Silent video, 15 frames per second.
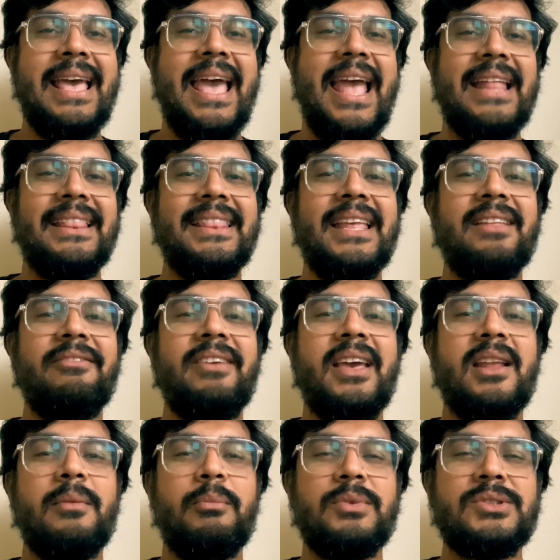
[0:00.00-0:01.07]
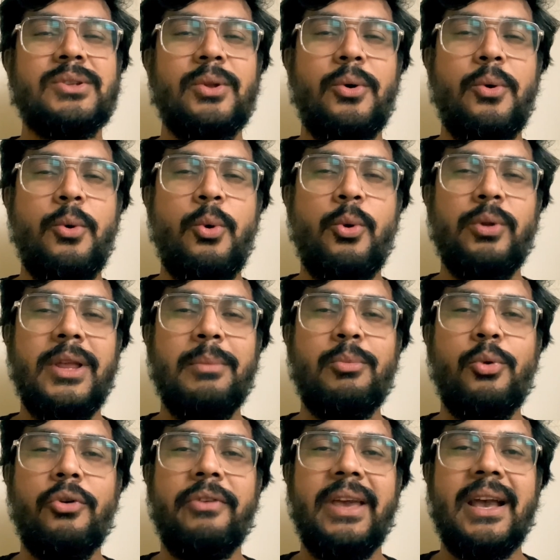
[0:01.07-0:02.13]
and then we are slowly
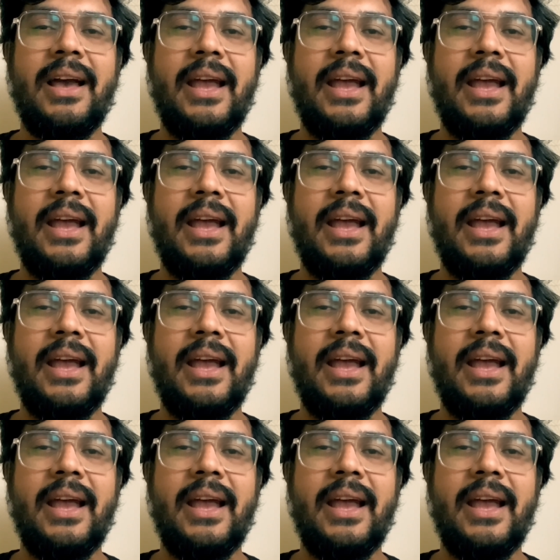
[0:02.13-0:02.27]
moving